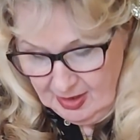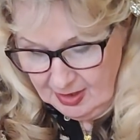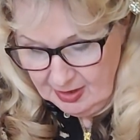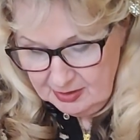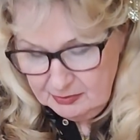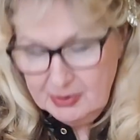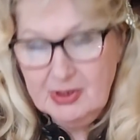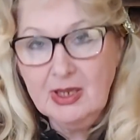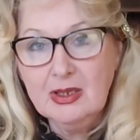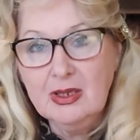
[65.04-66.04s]
And when
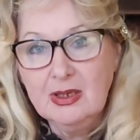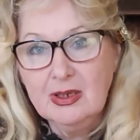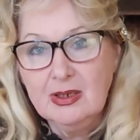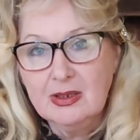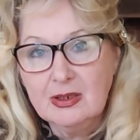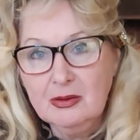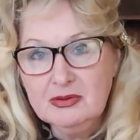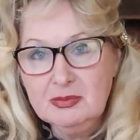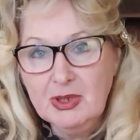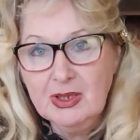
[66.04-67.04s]
I
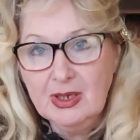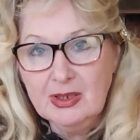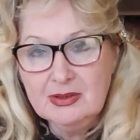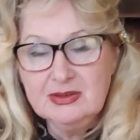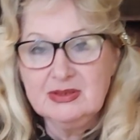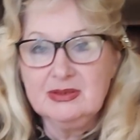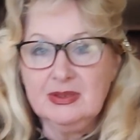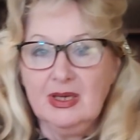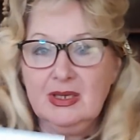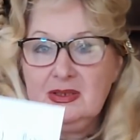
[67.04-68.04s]
closed my eyes,
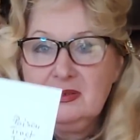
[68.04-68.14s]
I